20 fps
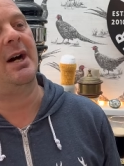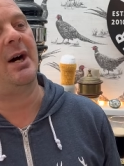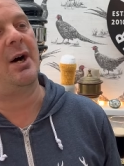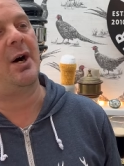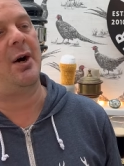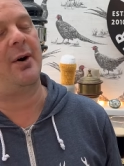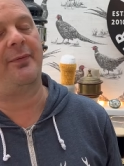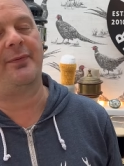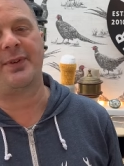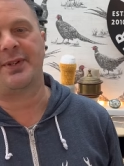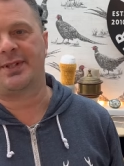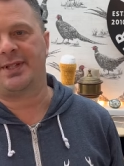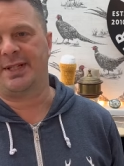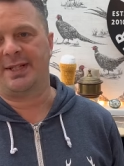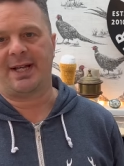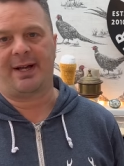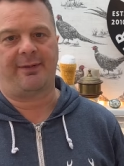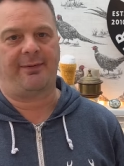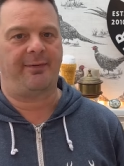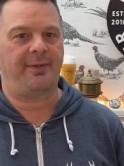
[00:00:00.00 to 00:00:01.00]
Obviously
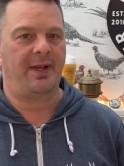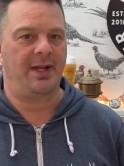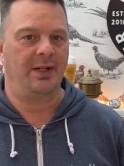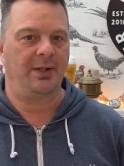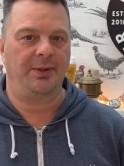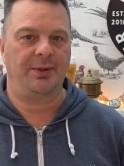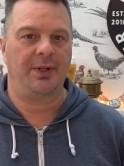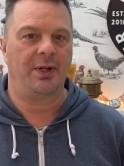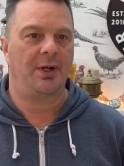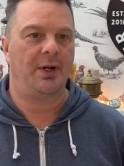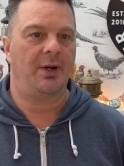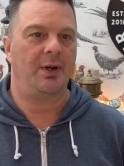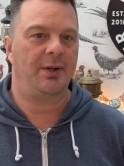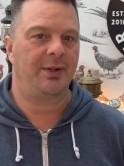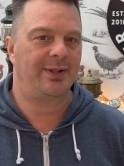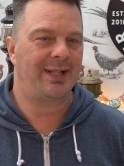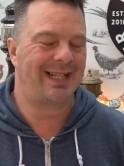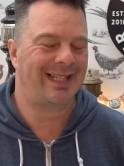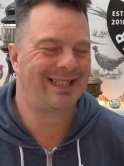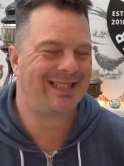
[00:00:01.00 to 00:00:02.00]
that failed.
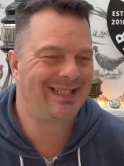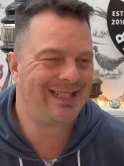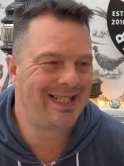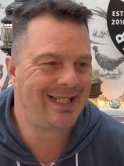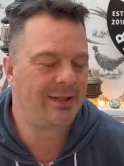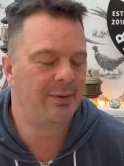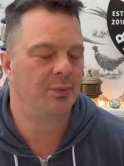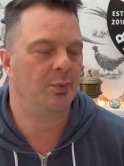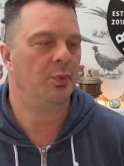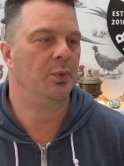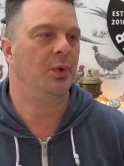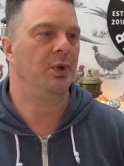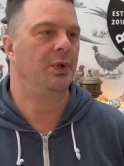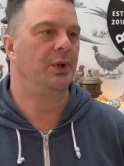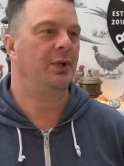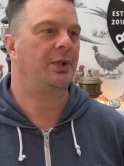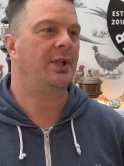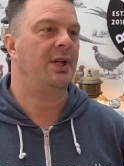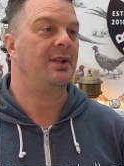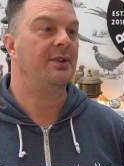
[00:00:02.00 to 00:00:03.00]
That didn't
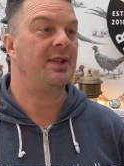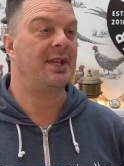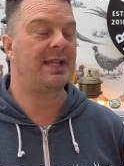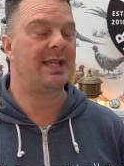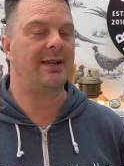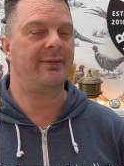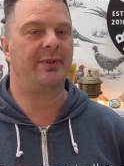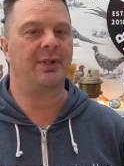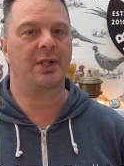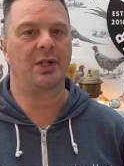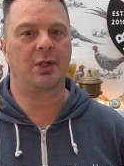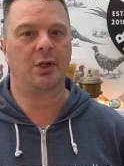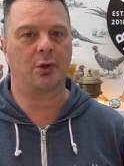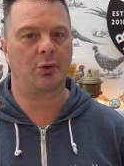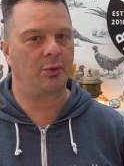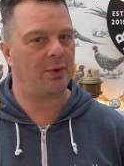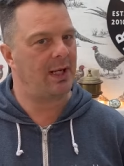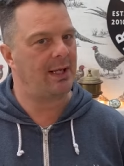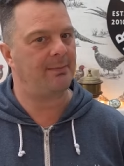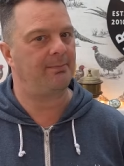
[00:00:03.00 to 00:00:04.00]
work. They gave it a
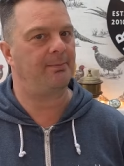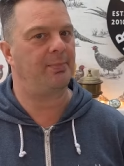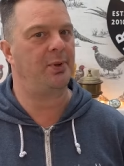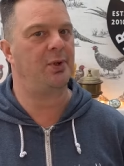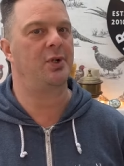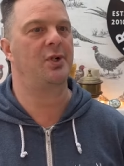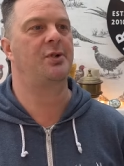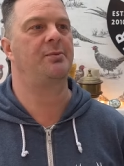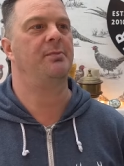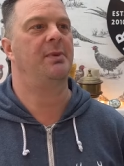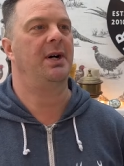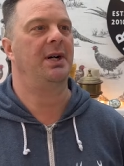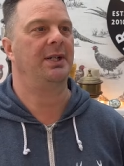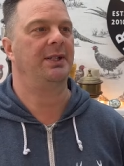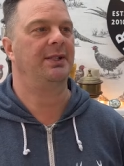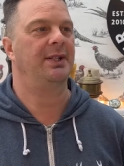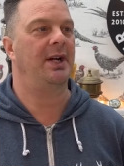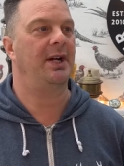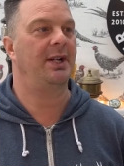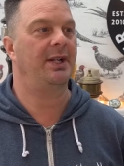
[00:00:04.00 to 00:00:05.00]
great push
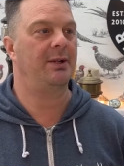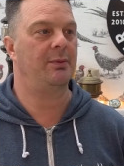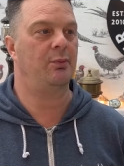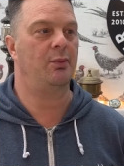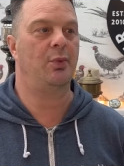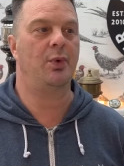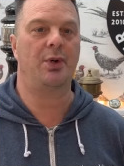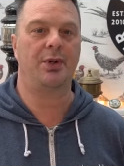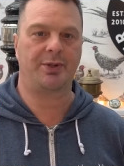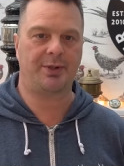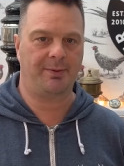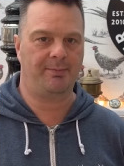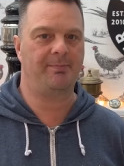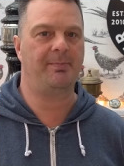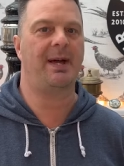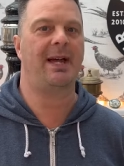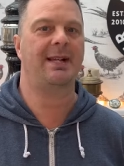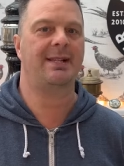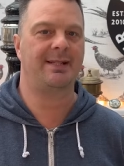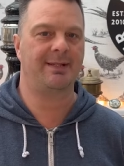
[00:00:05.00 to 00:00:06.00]
mind and it was a
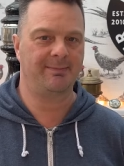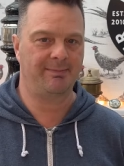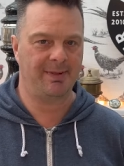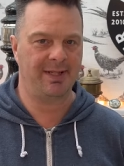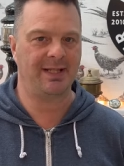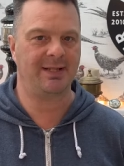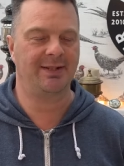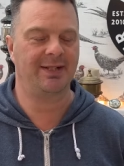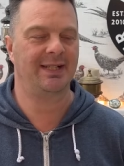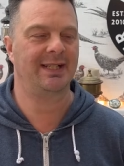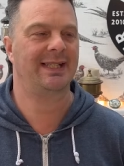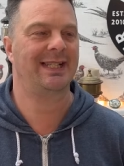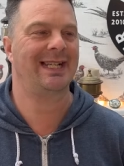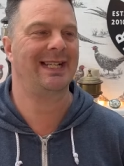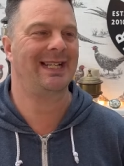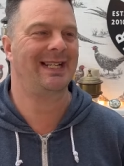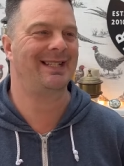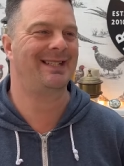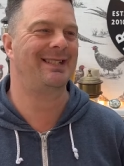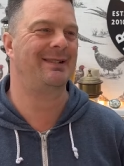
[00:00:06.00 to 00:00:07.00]
better beer than
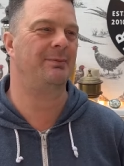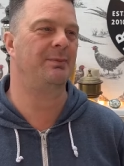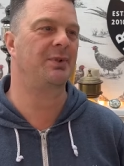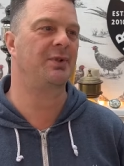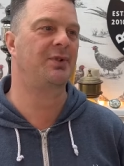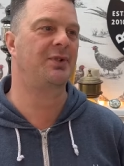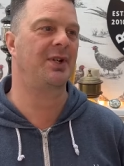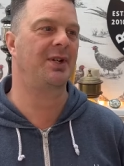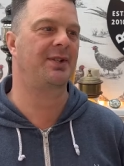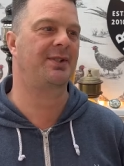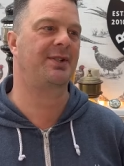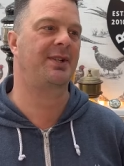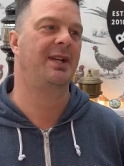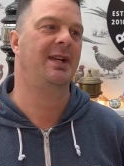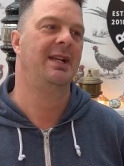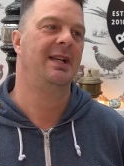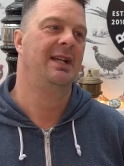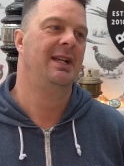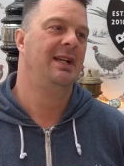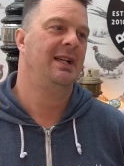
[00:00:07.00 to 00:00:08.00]
Guinness. It was just
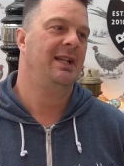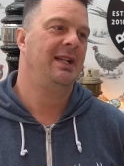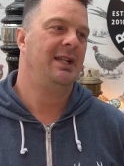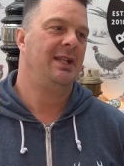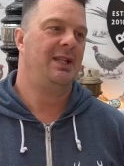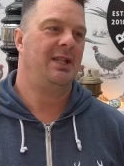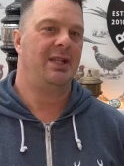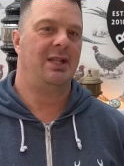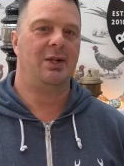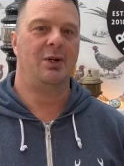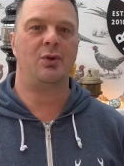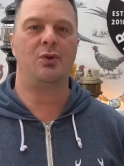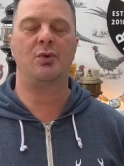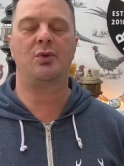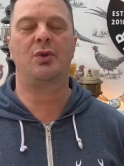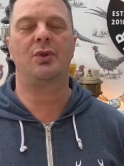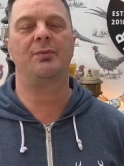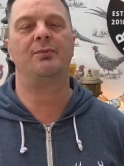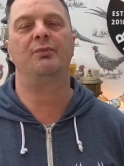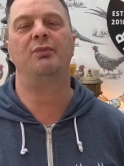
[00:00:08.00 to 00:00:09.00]
who
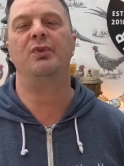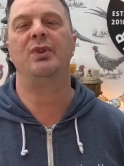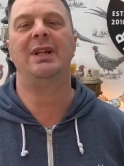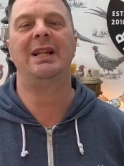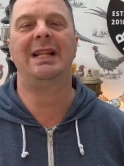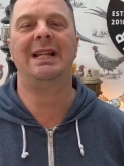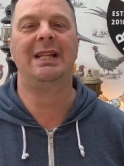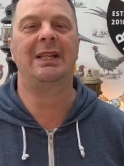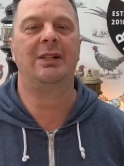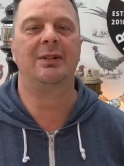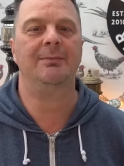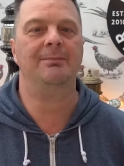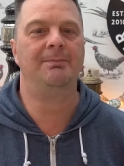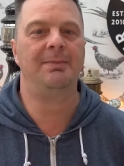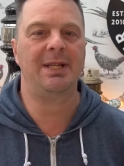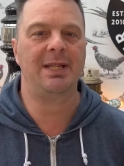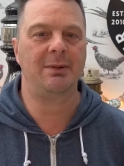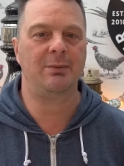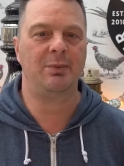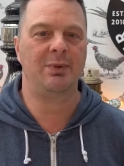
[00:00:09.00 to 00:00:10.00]
can really
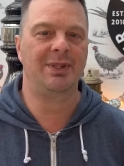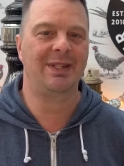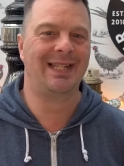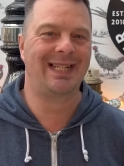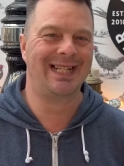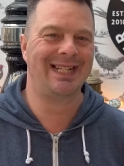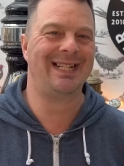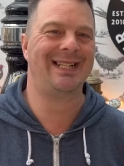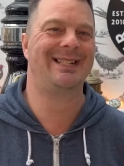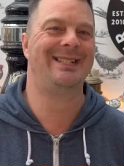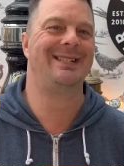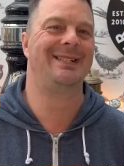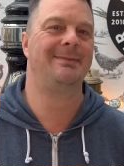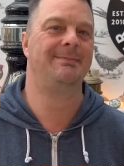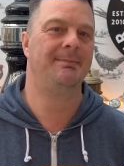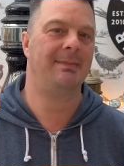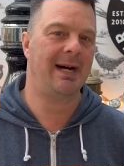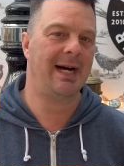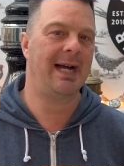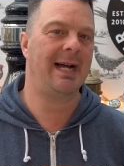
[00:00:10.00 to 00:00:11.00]
compete with Guinness's
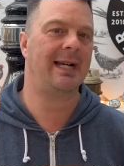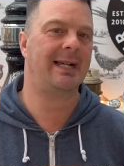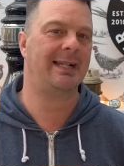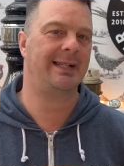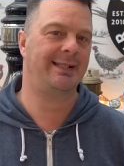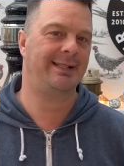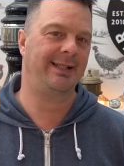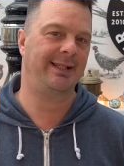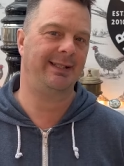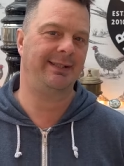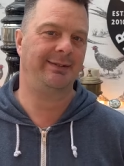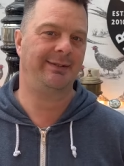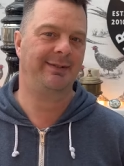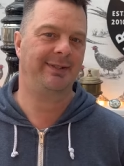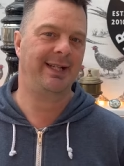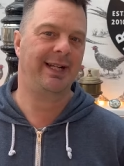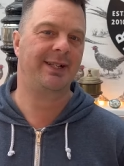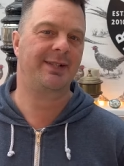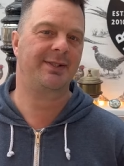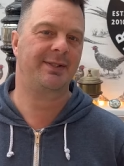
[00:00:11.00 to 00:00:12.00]
marketing?
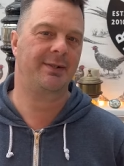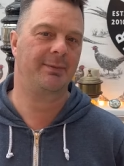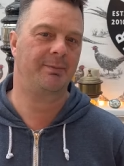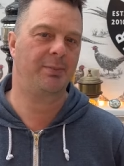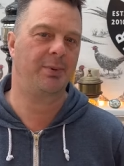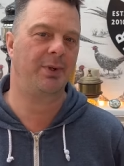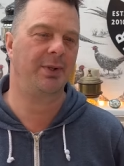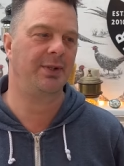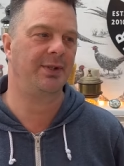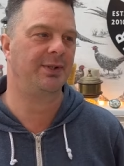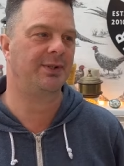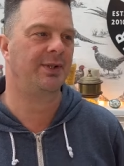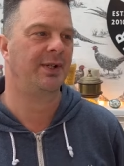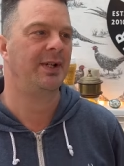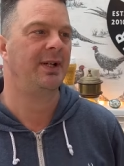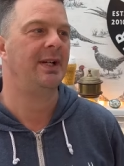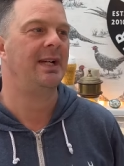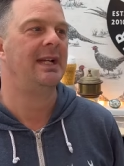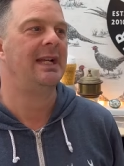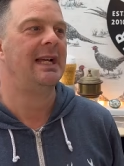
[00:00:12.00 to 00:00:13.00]
That's the point.
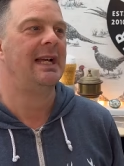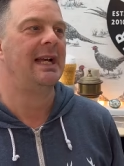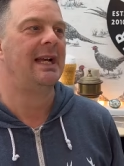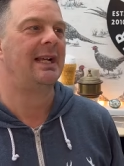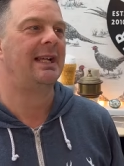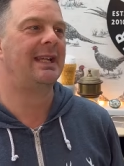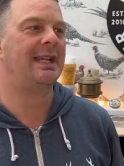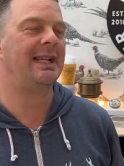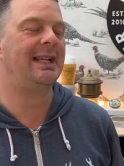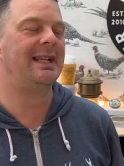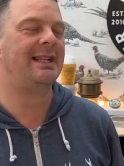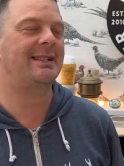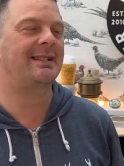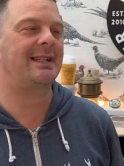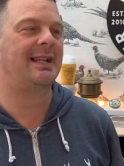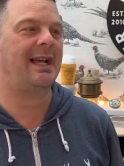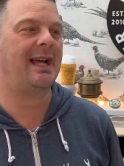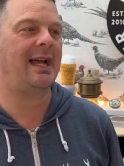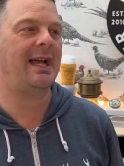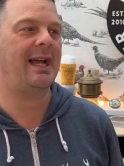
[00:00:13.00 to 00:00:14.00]
Guinness
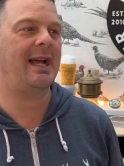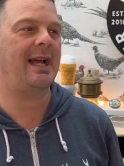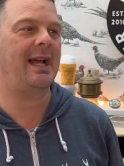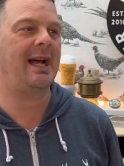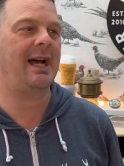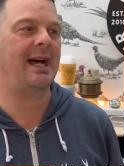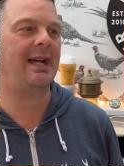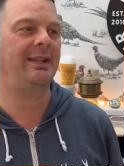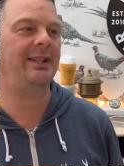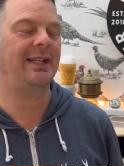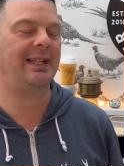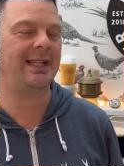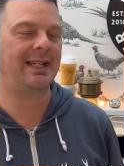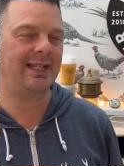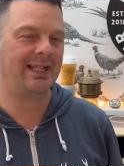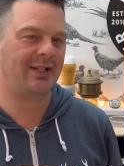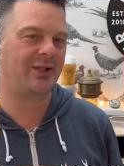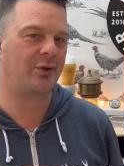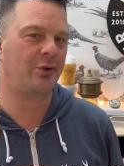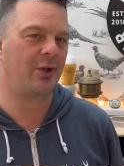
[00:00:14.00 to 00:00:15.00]
and the
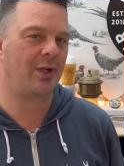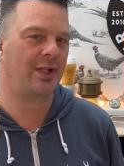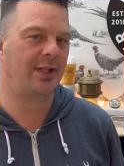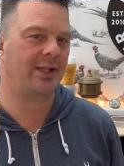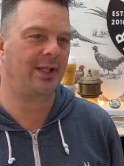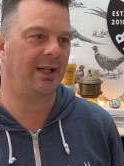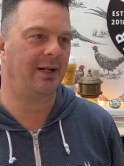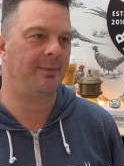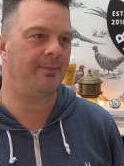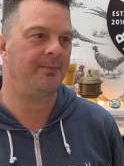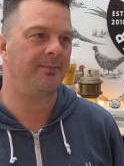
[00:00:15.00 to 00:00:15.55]
Guinness drinker